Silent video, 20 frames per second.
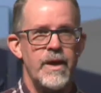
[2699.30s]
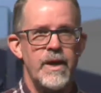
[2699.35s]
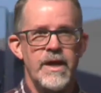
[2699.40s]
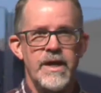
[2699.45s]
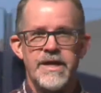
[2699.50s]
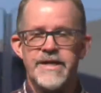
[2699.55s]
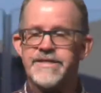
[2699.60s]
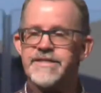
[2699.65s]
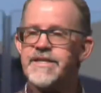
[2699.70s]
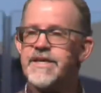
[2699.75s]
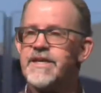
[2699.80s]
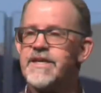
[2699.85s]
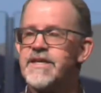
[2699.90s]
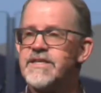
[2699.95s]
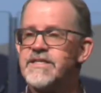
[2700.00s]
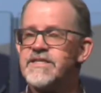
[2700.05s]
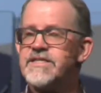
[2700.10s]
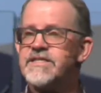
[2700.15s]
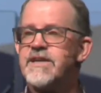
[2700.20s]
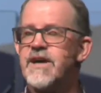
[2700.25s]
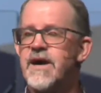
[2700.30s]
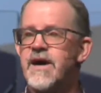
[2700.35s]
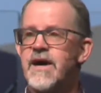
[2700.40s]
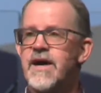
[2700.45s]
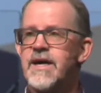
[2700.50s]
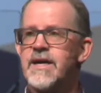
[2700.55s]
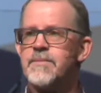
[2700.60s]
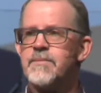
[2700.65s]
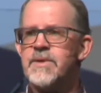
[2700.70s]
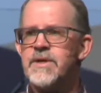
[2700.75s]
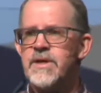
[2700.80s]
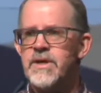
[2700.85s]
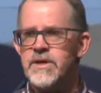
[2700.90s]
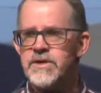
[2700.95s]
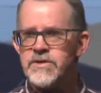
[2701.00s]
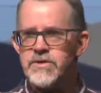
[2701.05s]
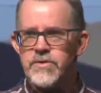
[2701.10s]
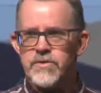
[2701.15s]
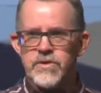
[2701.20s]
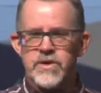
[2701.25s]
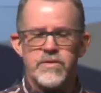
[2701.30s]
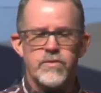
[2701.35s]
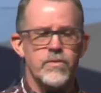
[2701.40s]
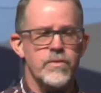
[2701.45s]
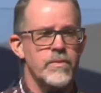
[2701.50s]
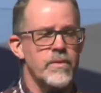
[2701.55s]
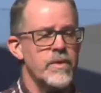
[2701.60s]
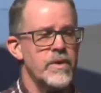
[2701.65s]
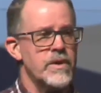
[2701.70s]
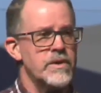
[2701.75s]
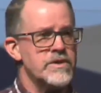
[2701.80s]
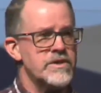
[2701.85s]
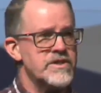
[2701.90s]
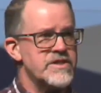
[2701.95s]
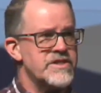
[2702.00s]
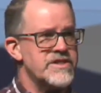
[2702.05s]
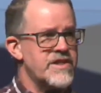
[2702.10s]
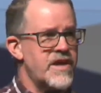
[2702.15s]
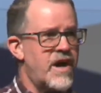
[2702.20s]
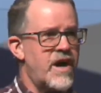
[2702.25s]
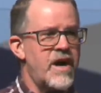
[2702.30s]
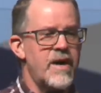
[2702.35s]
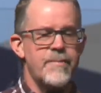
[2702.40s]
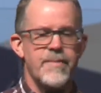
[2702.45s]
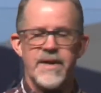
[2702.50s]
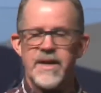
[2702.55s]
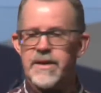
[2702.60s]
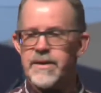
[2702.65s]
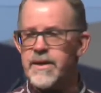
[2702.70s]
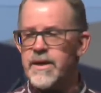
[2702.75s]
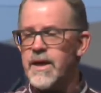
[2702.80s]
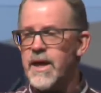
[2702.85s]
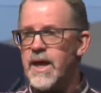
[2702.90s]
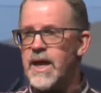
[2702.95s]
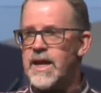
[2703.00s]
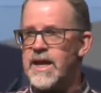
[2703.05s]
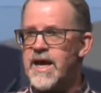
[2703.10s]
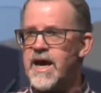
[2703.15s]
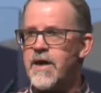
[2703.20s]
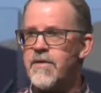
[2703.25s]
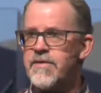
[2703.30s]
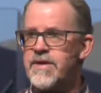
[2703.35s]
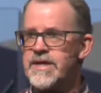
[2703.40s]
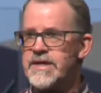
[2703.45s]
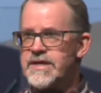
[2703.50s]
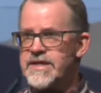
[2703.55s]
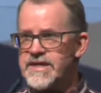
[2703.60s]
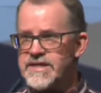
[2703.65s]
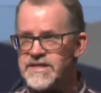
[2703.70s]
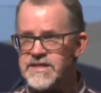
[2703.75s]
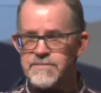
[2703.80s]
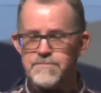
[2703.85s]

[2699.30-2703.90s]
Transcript: He said, it is time to stop allowing this